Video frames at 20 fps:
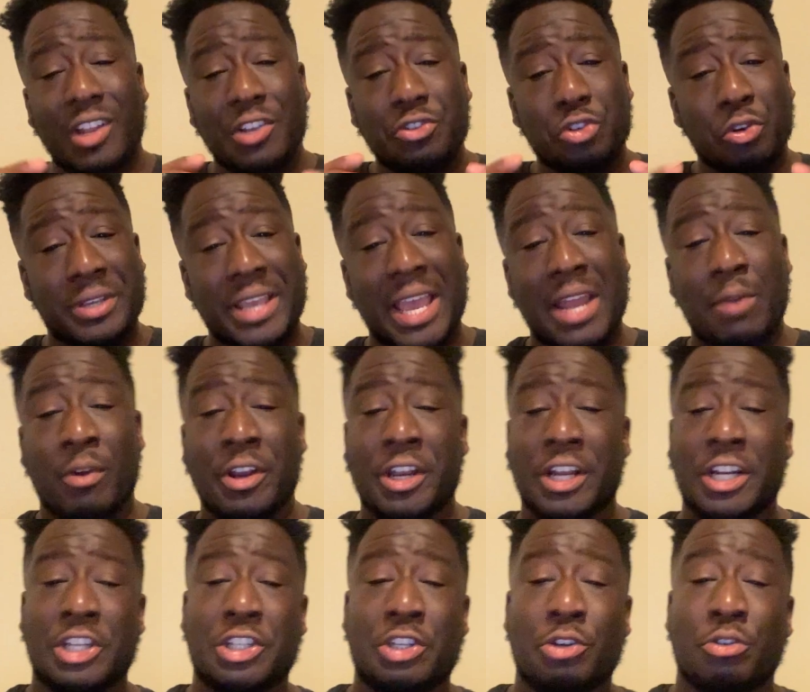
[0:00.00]
So again, what you're
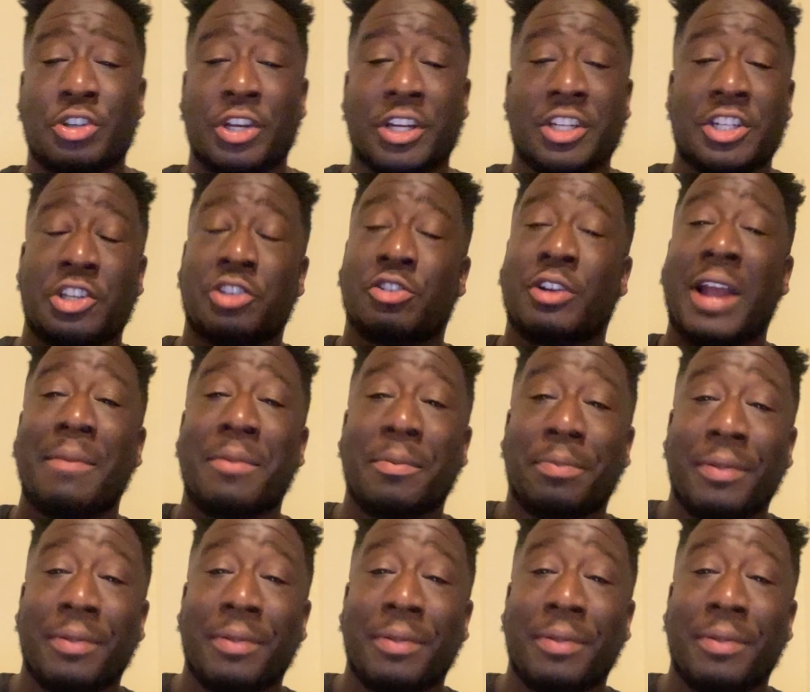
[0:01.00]
going to do is you're going to describe a